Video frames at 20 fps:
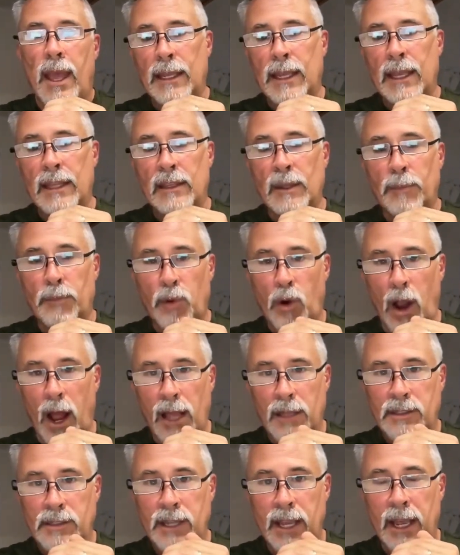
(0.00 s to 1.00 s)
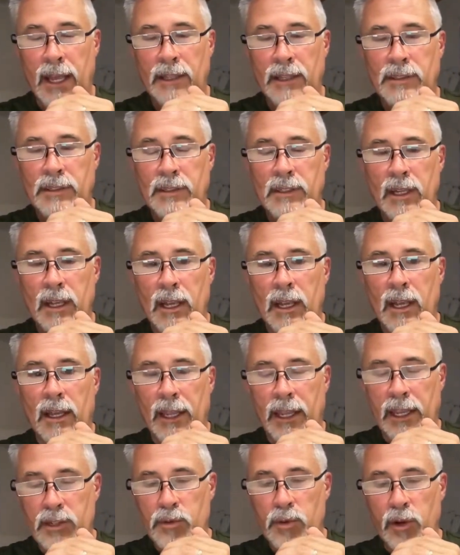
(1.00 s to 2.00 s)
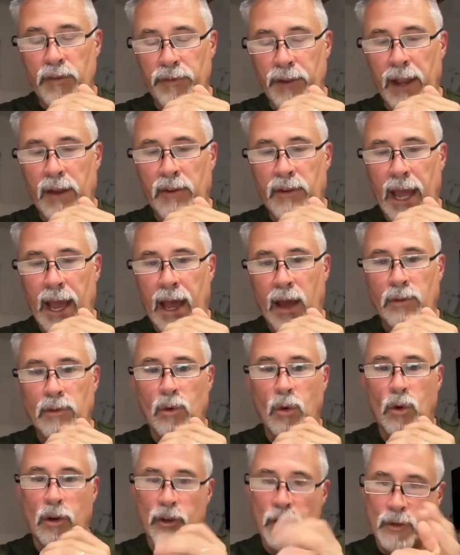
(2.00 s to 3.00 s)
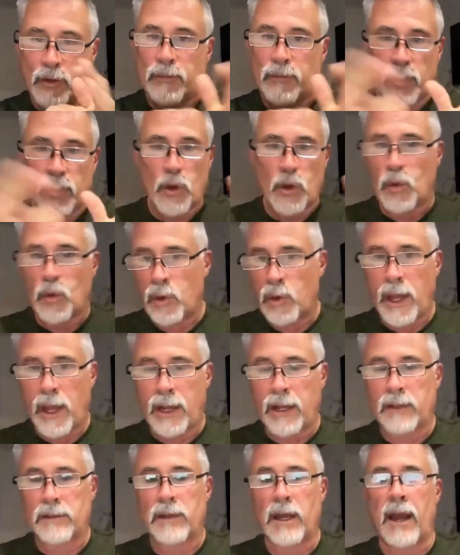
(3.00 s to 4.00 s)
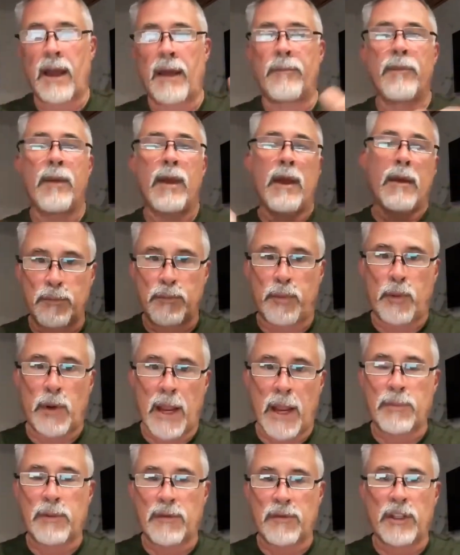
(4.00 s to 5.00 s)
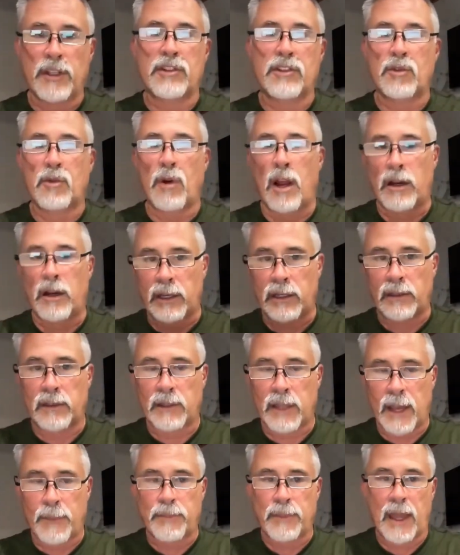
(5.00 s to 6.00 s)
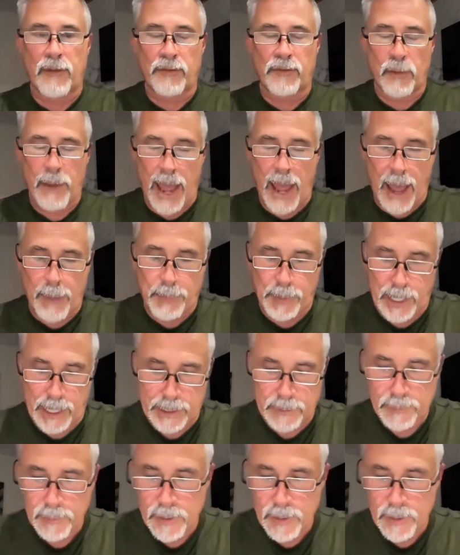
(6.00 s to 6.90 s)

in the process, Israel found out or knew ahead of time, preemptively struck and kept that from happening